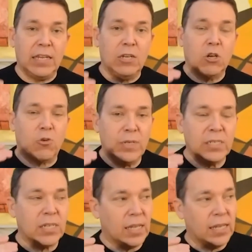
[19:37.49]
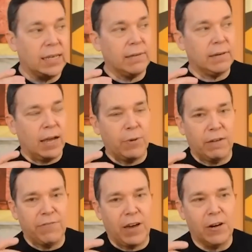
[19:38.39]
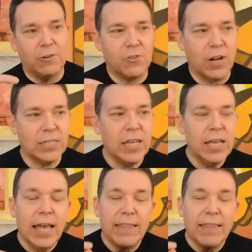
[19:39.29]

increasingly now we have fire trucks.